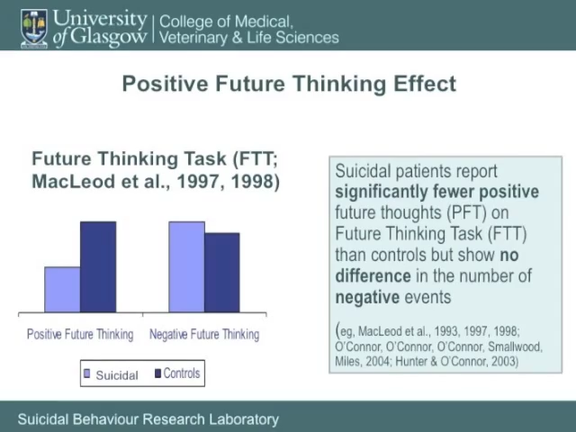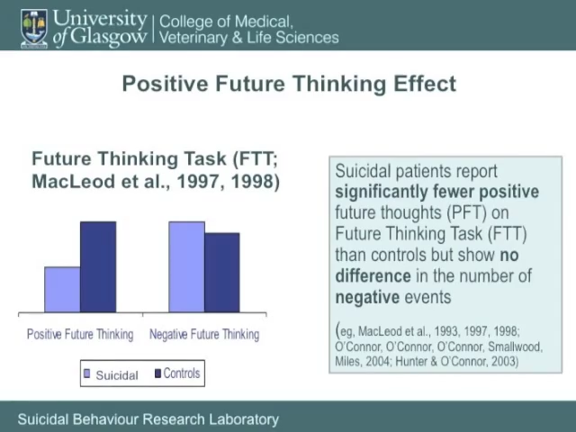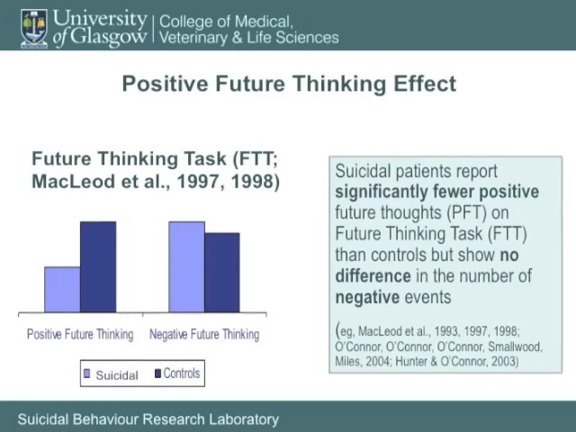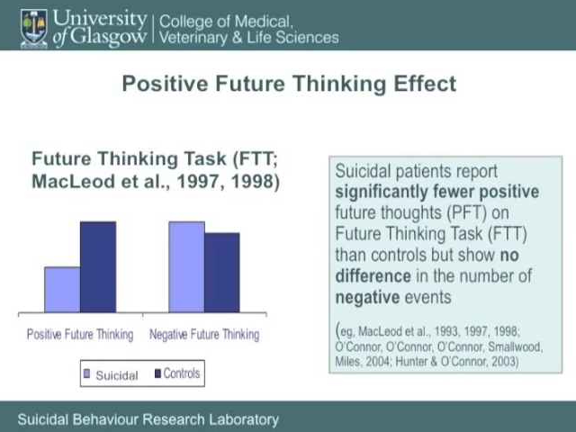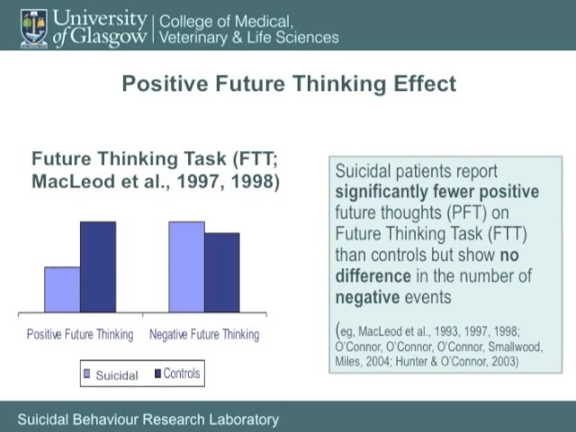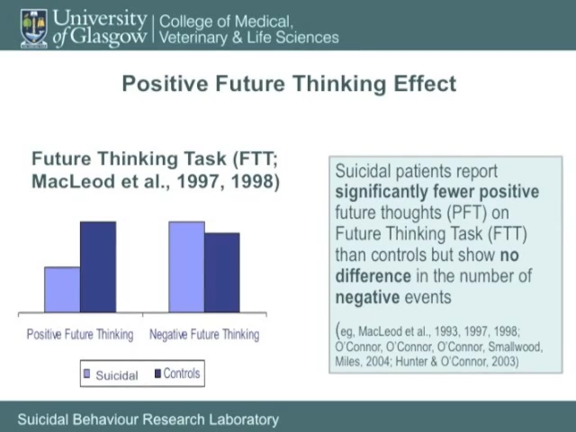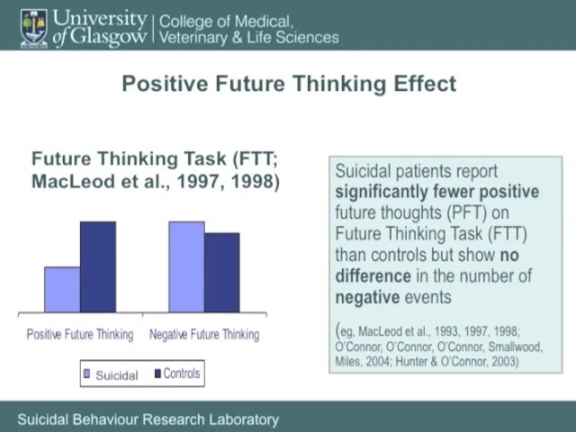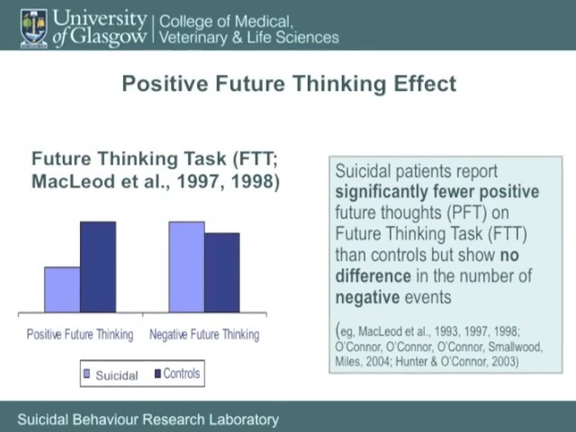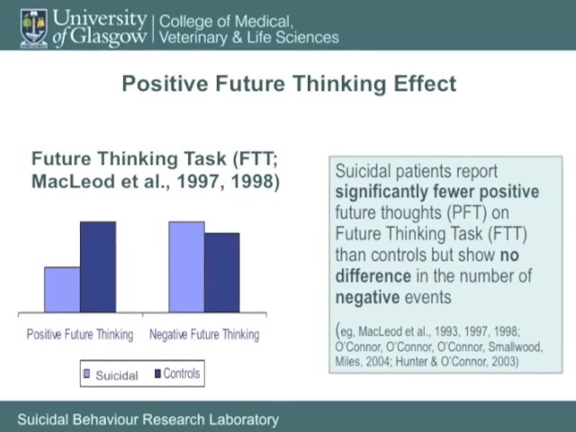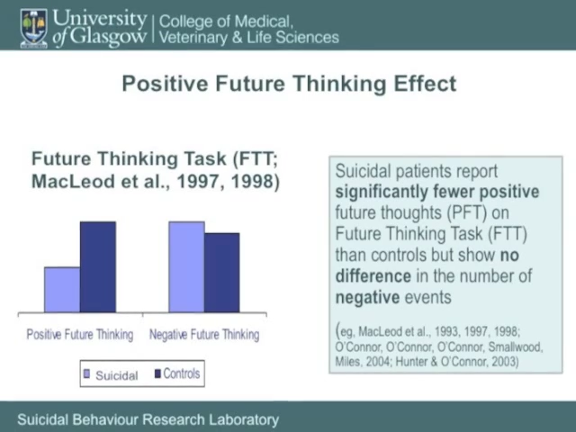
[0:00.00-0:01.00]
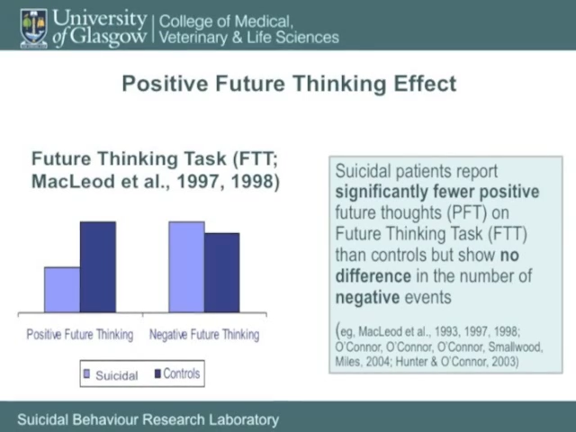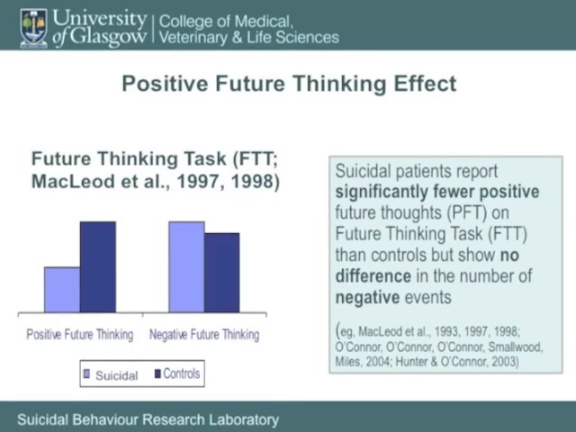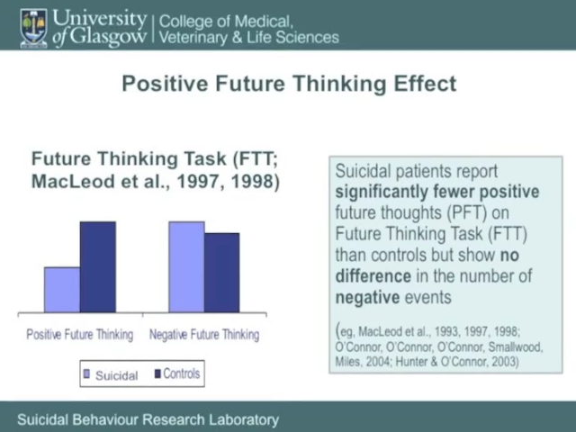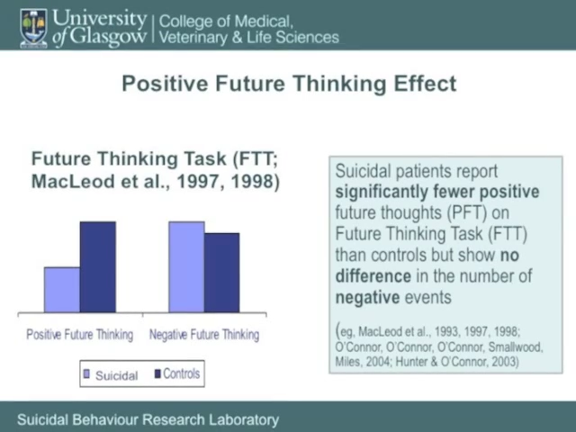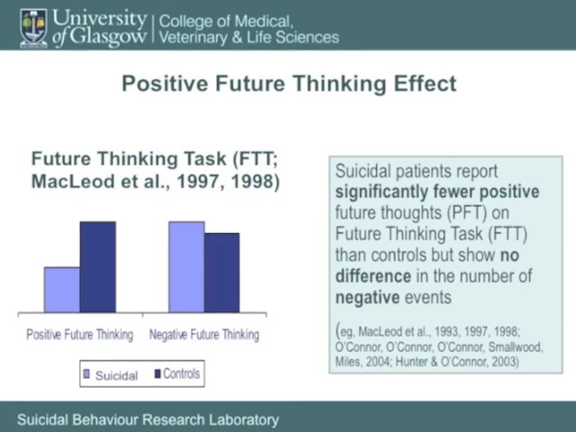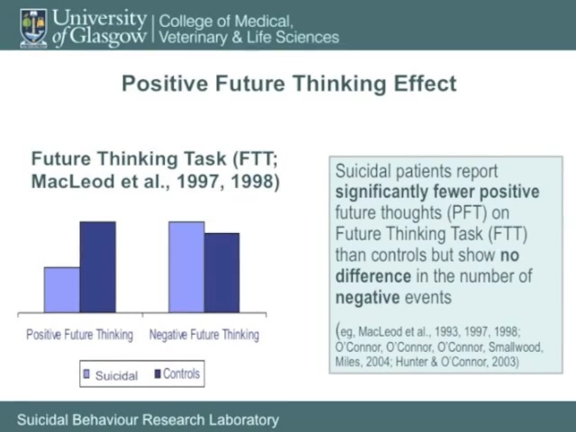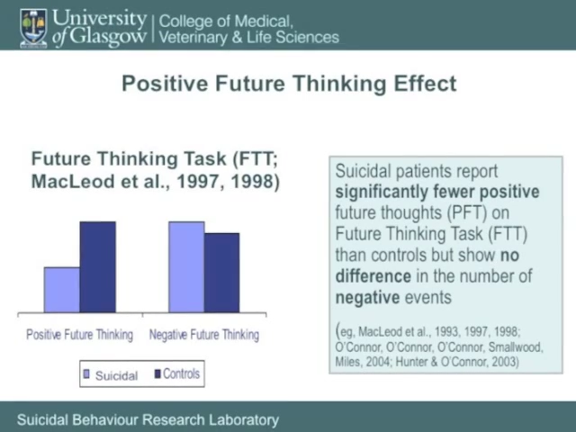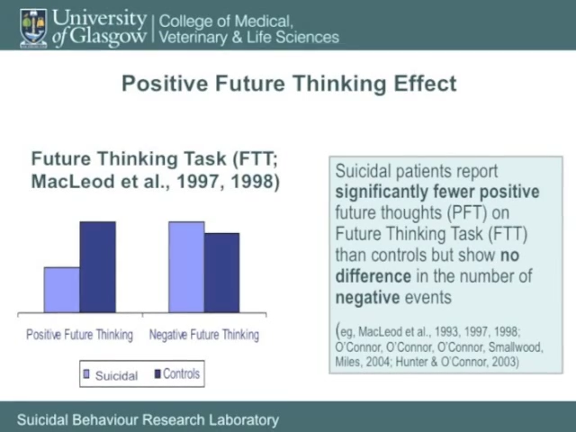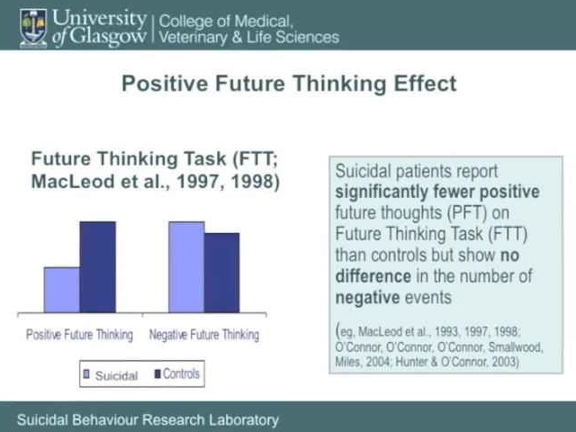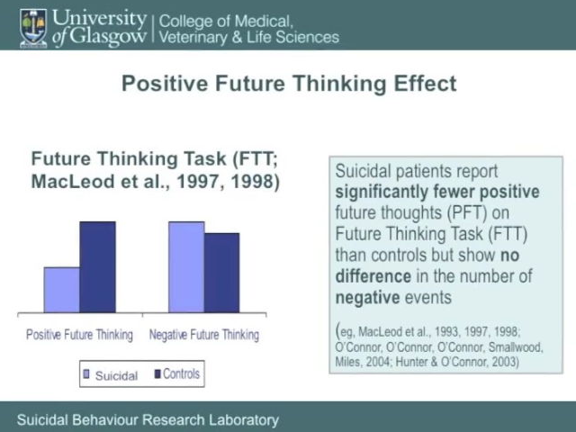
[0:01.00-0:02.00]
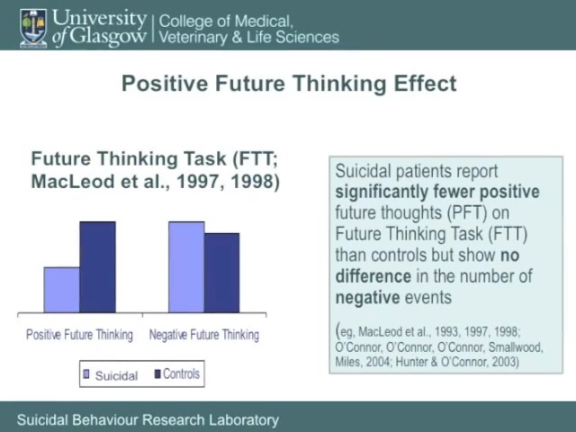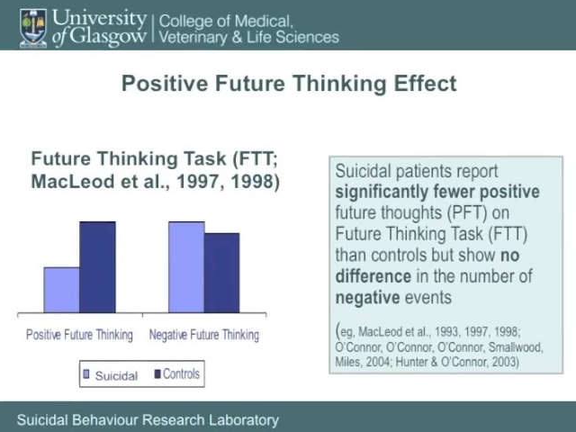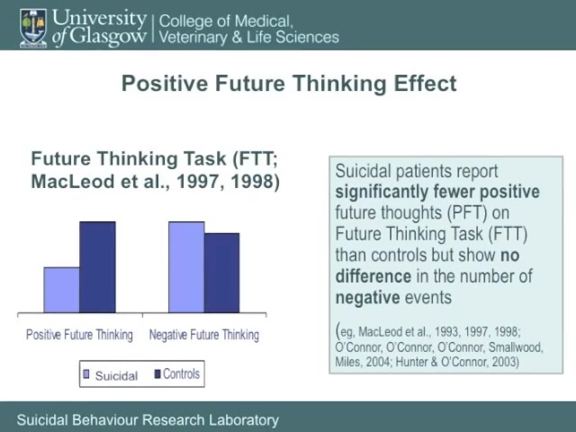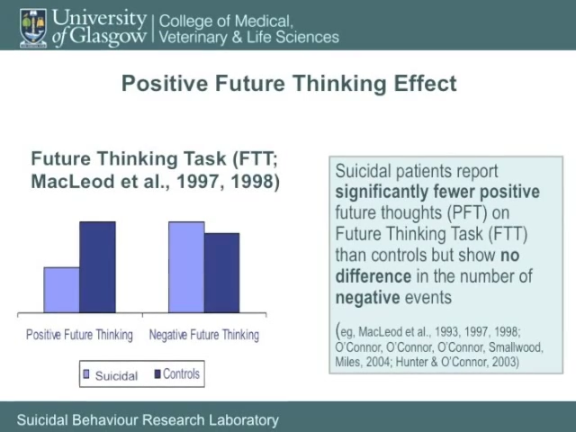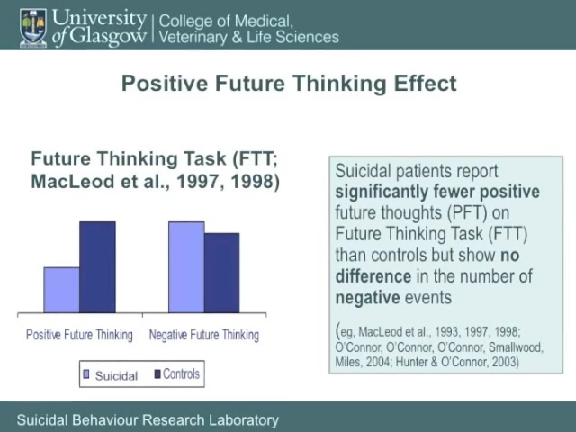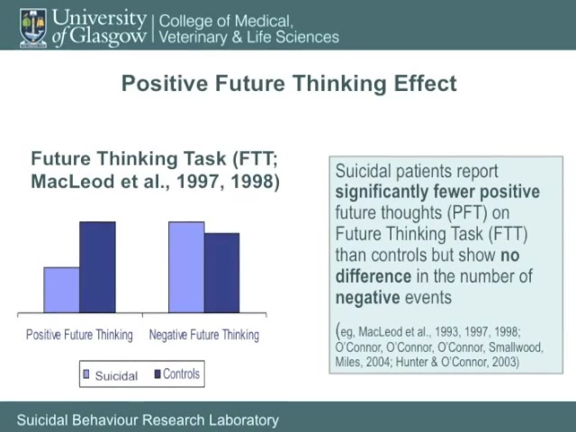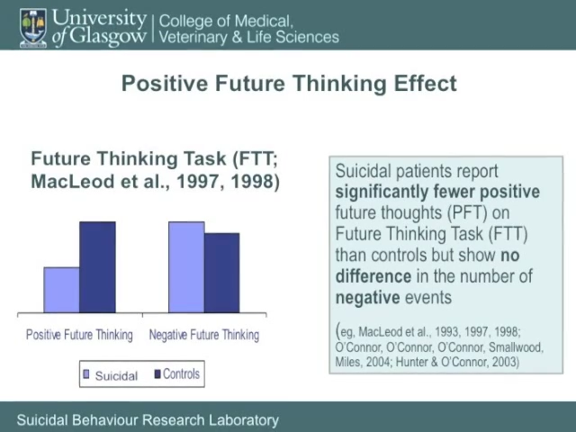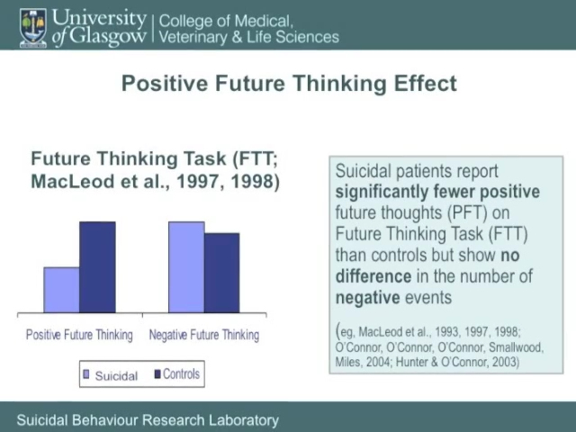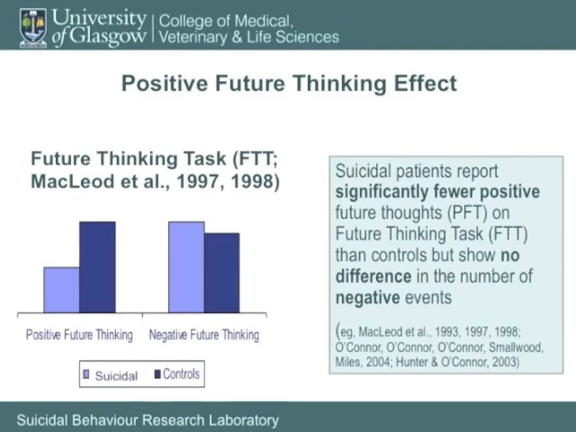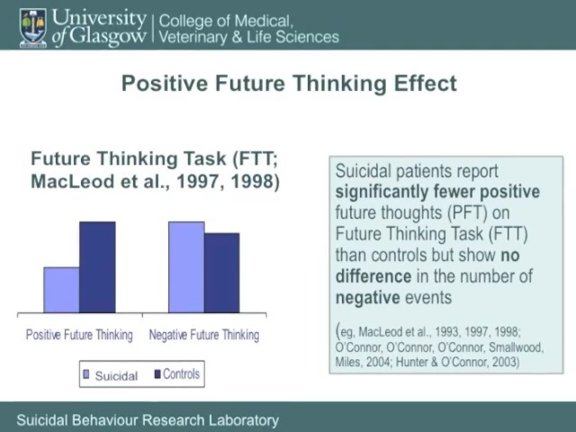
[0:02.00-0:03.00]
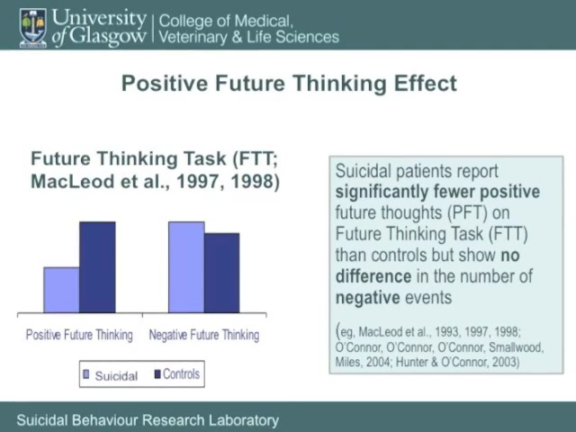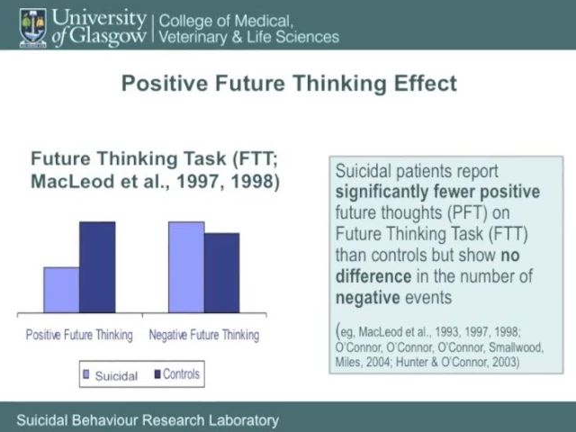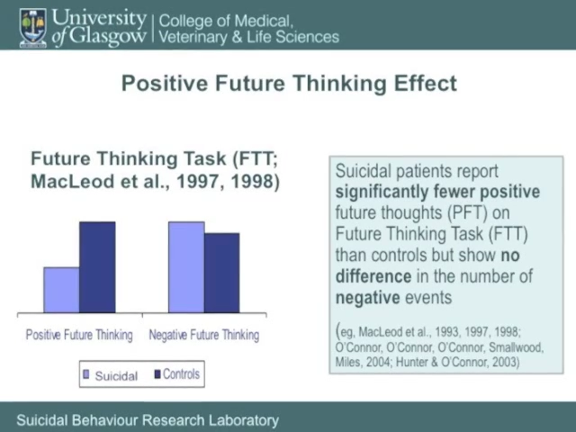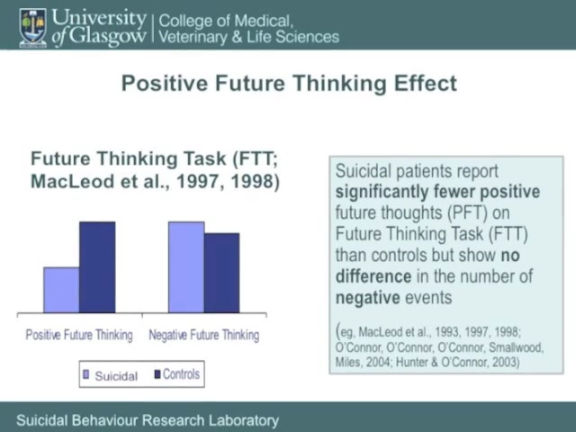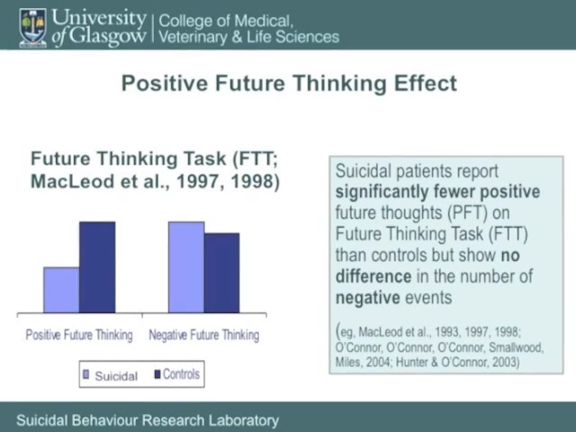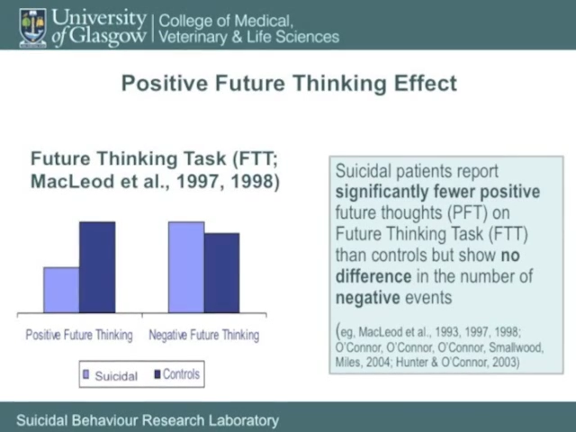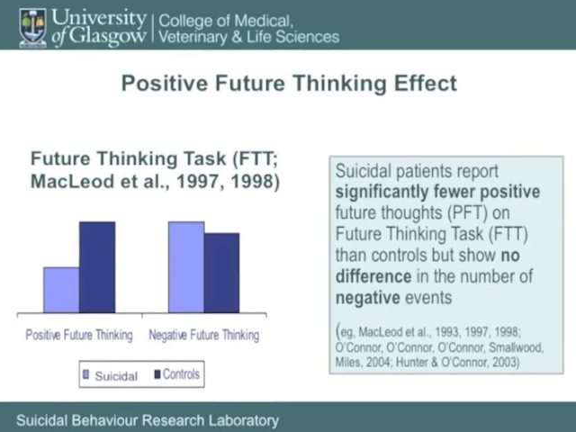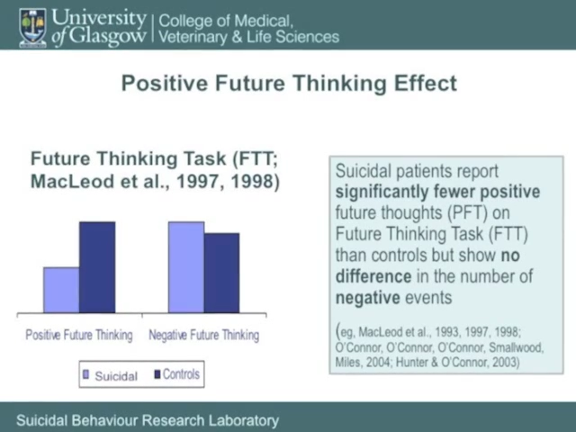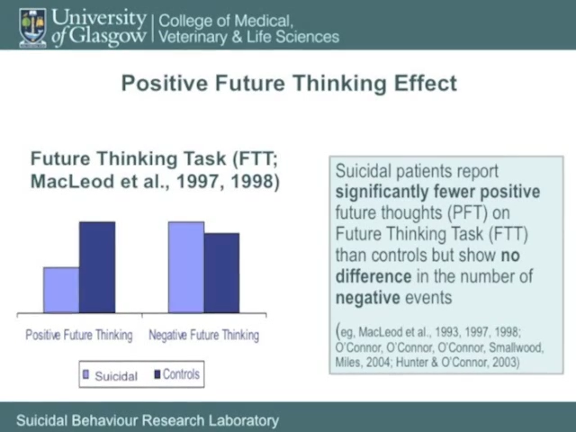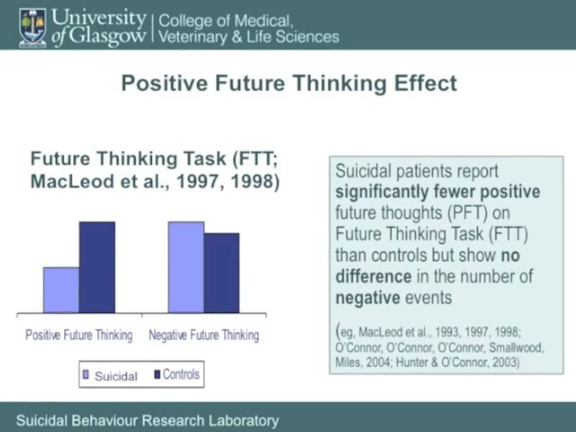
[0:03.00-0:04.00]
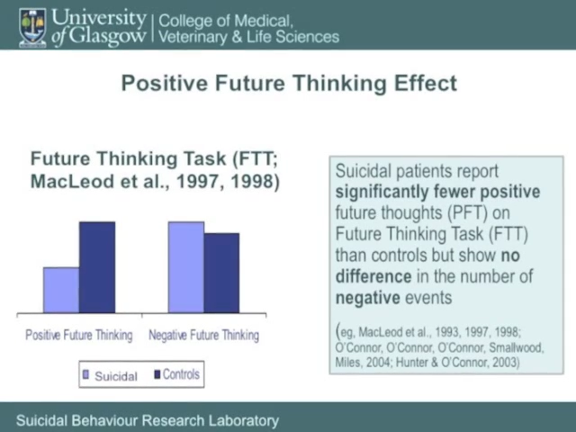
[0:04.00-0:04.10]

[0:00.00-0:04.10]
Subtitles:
No face is visible, so there are no lips to read.